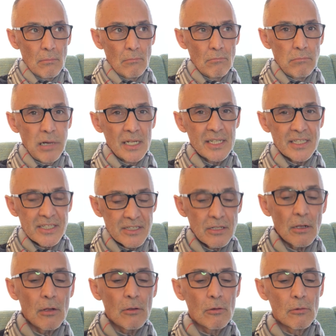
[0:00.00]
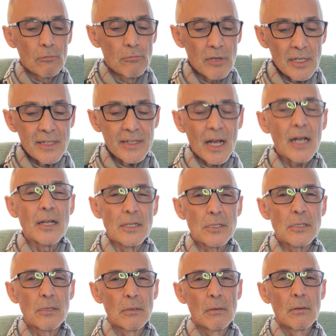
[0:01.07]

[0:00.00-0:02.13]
But it's still really nice.